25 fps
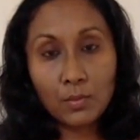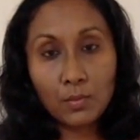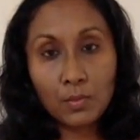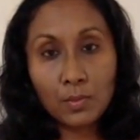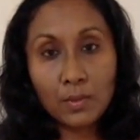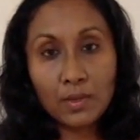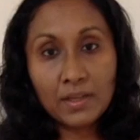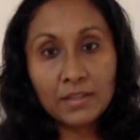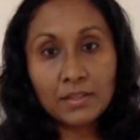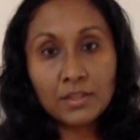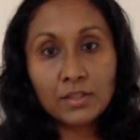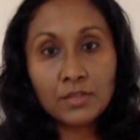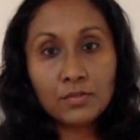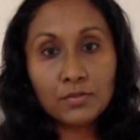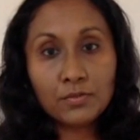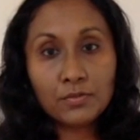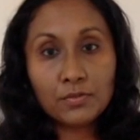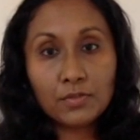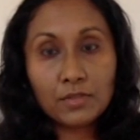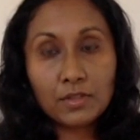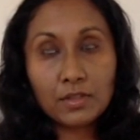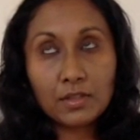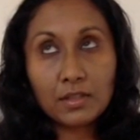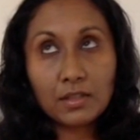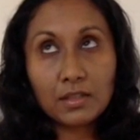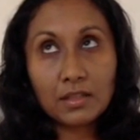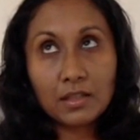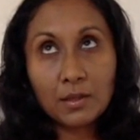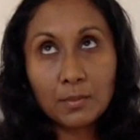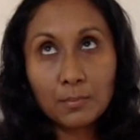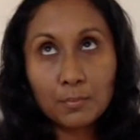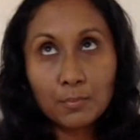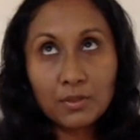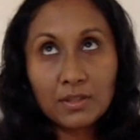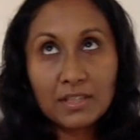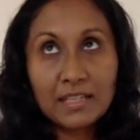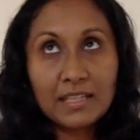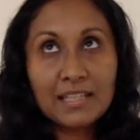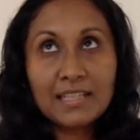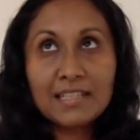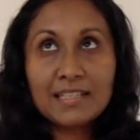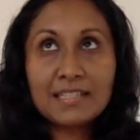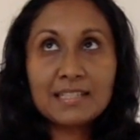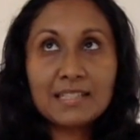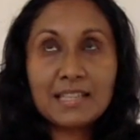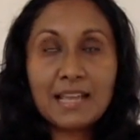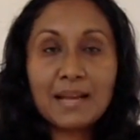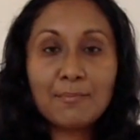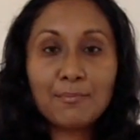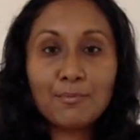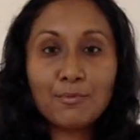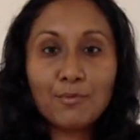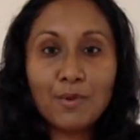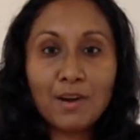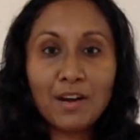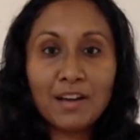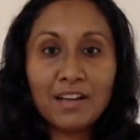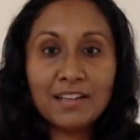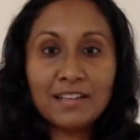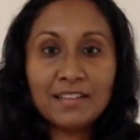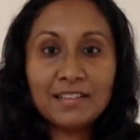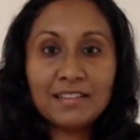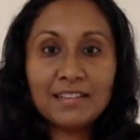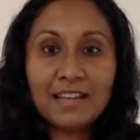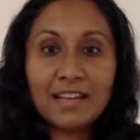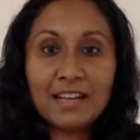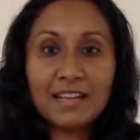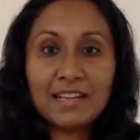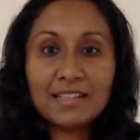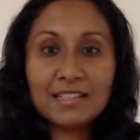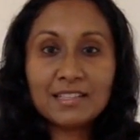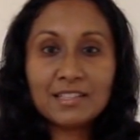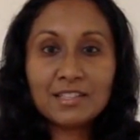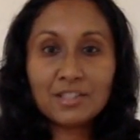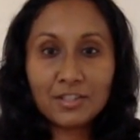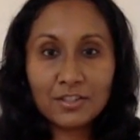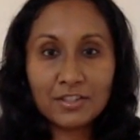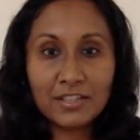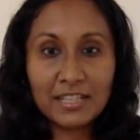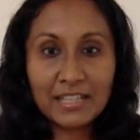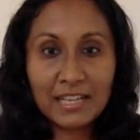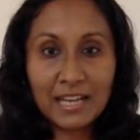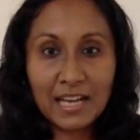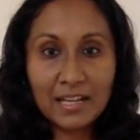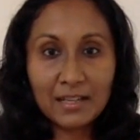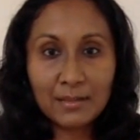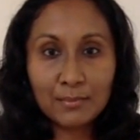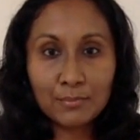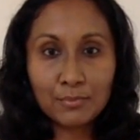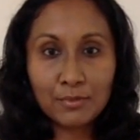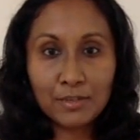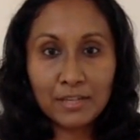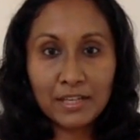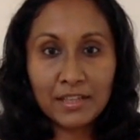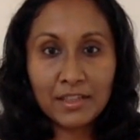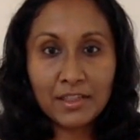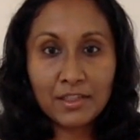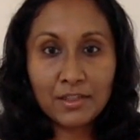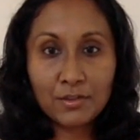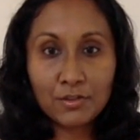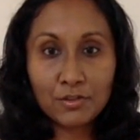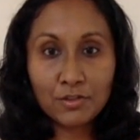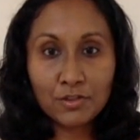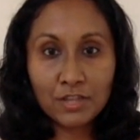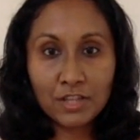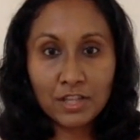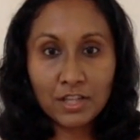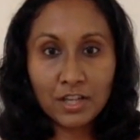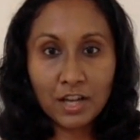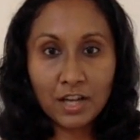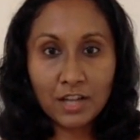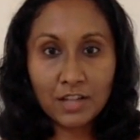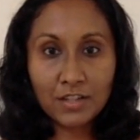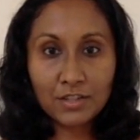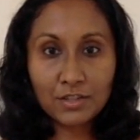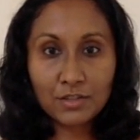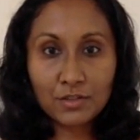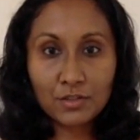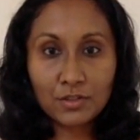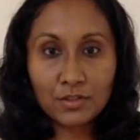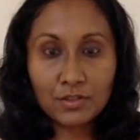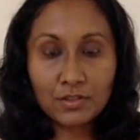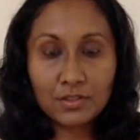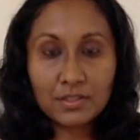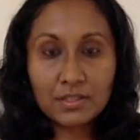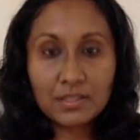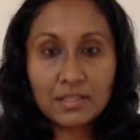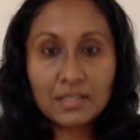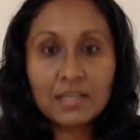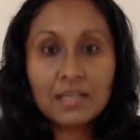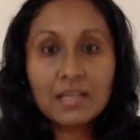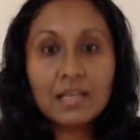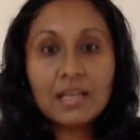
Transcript: when you've completed step 1, that is learning how to breathe through the nostrils,